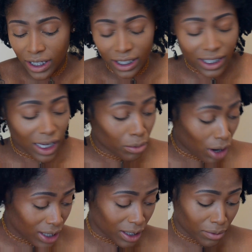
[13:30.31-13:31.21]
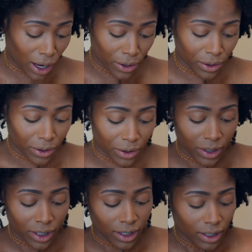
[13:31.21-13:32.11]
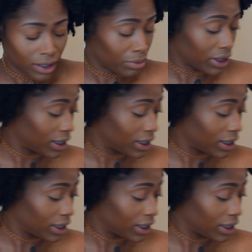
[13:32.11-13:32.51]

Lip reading: It does say bronzing powder, but